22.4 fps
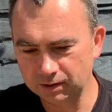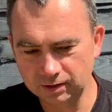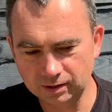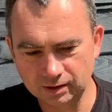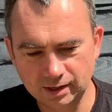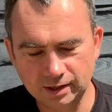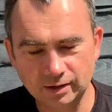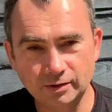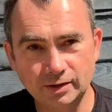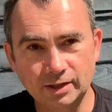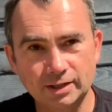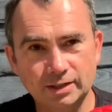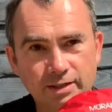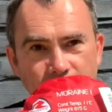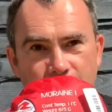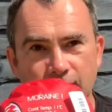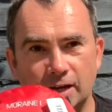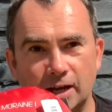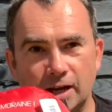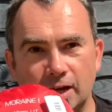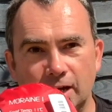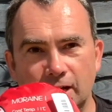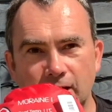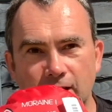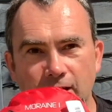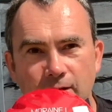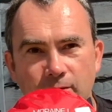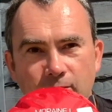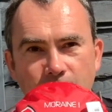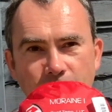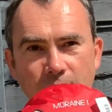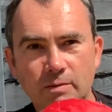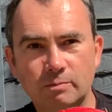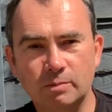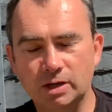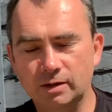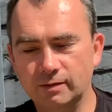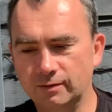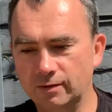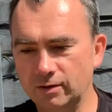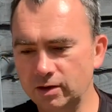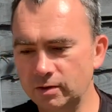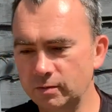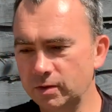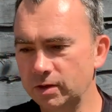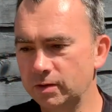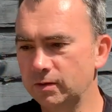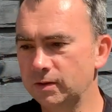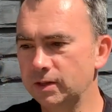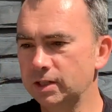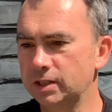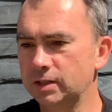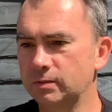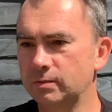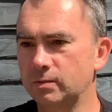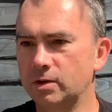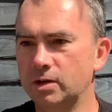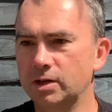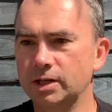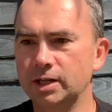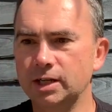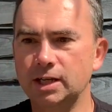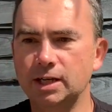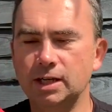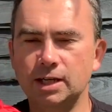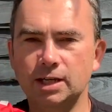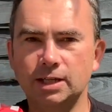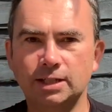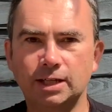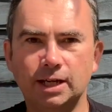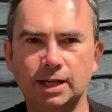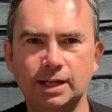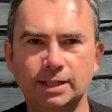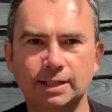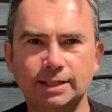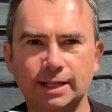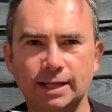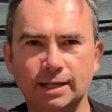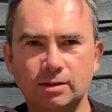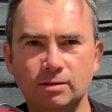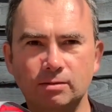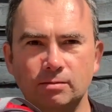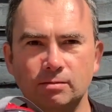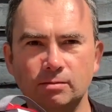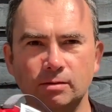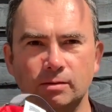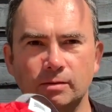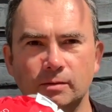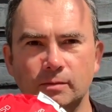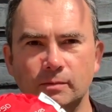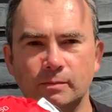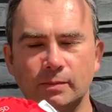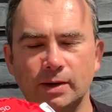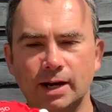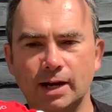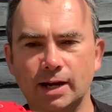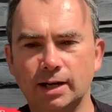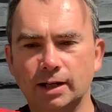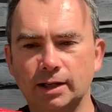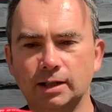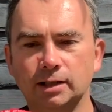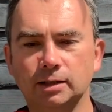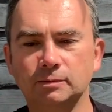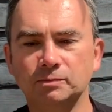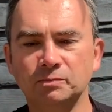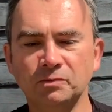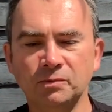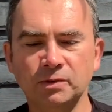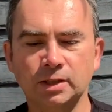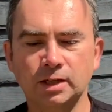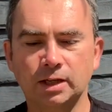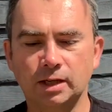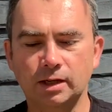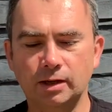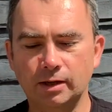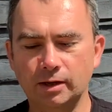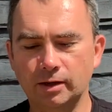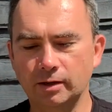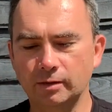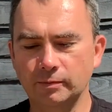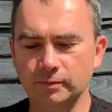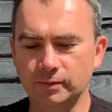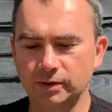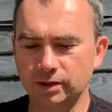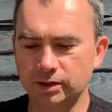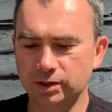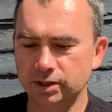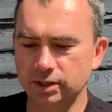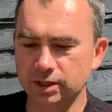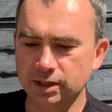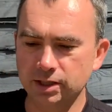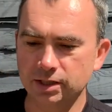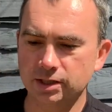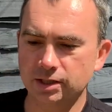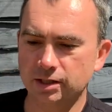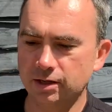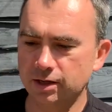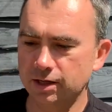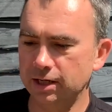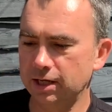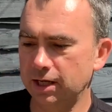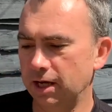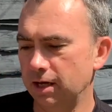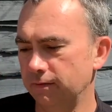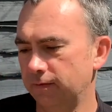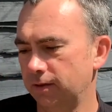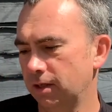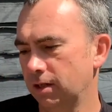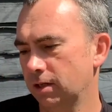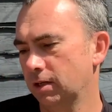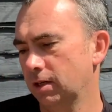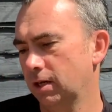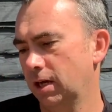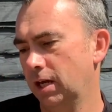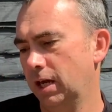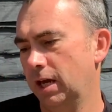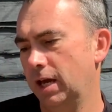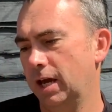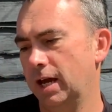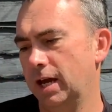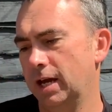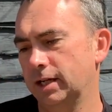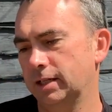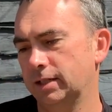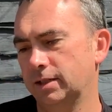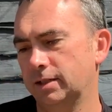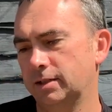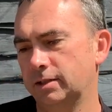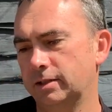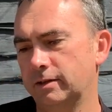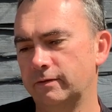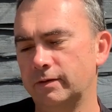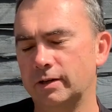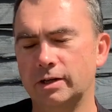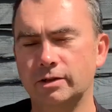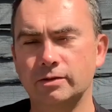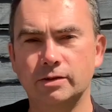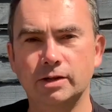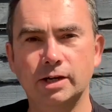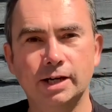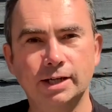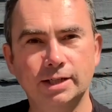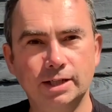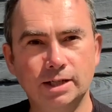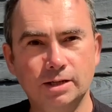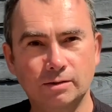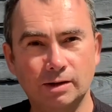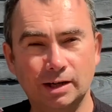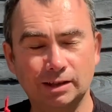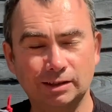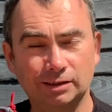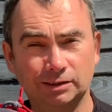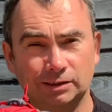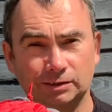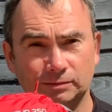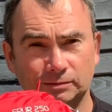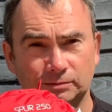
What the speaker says: Now that's a man-made fibre. This one is a down bag. You can see it's slightly heavier at 780 gram.